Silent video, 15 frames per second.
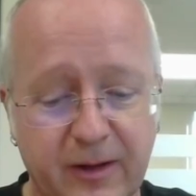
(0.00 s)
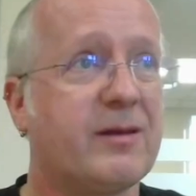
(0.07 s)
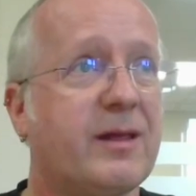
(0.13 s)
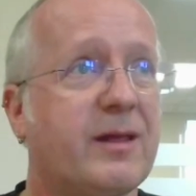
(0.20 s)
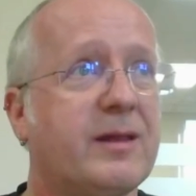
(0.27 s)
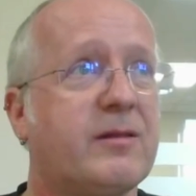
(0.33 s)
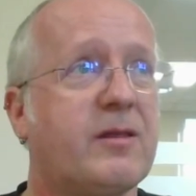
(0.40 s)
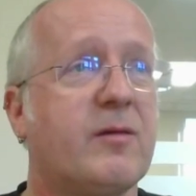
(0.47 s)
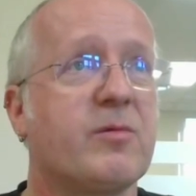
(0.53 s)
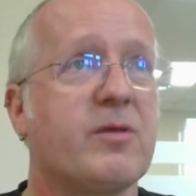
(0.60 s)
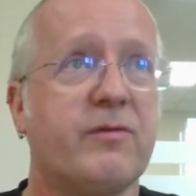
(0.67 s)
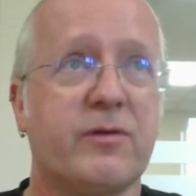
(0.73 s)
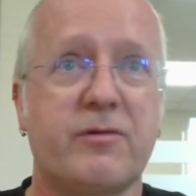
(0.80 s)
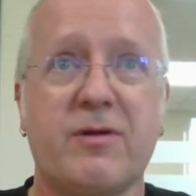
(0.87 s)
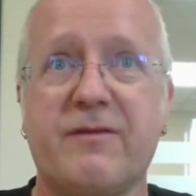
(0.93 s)
In terms of
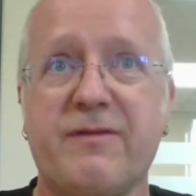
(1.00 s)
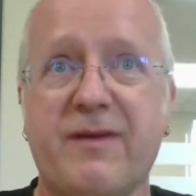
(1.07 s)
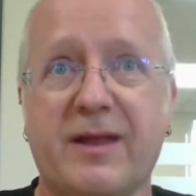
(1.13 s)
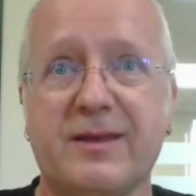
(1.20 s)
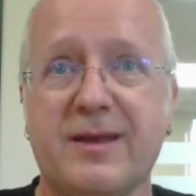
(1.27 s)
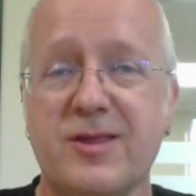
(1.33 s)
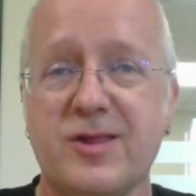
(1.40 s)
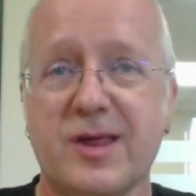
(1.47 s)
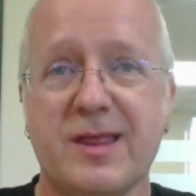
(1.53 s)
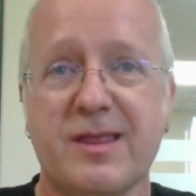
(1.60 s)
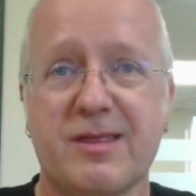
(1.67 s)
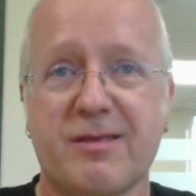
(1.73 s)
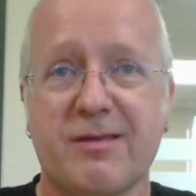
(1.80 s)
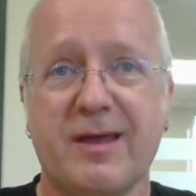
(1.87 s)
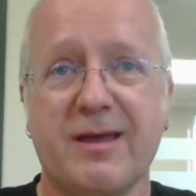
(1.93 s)
other
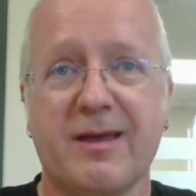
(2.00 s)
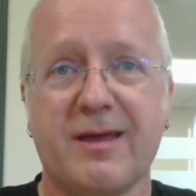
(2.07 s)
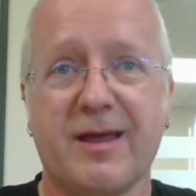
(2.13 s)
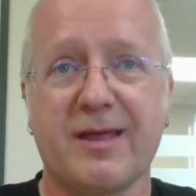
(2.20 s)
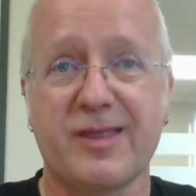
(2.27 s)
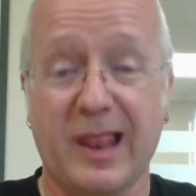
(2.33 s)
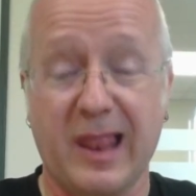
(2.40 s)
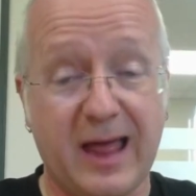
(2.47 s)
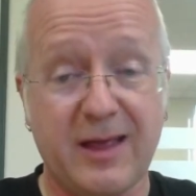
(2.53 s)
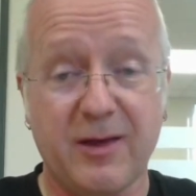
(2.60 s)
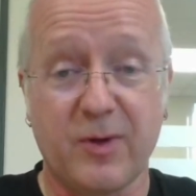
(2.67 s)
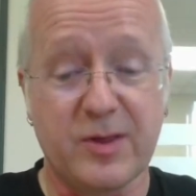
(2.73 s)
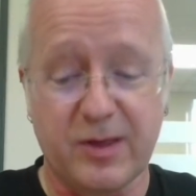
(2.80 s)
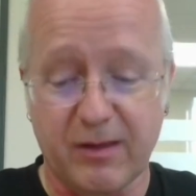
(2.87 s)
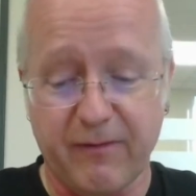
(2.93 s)
advantages, as a
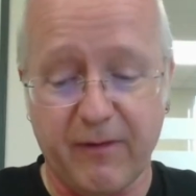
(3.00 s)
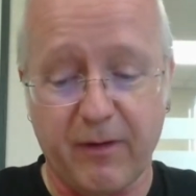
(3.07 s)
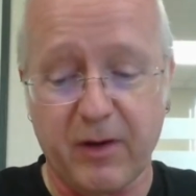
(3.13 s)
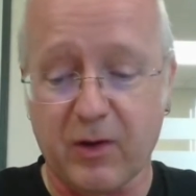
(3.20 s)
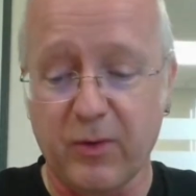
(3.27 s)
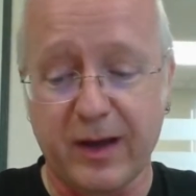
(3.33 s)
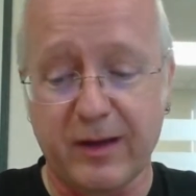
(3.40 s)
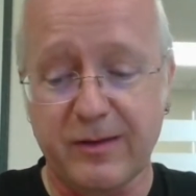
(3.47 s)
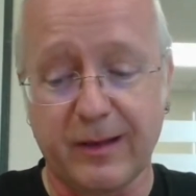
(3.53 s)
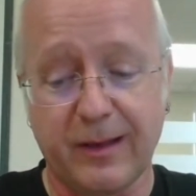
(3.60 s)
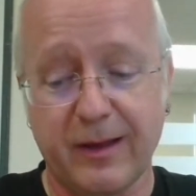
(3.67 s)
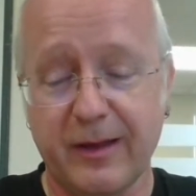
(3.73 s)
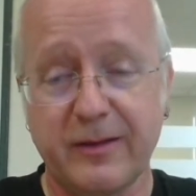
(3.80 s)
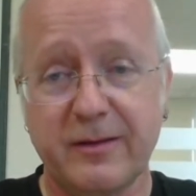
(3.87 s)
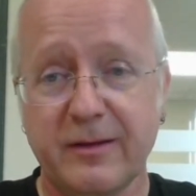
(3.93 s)
language, it's very quick to
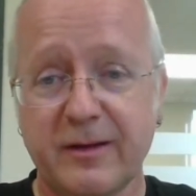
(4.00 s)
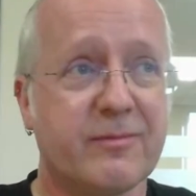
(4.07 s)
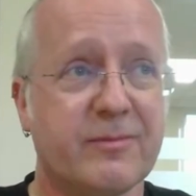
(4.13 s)
learn.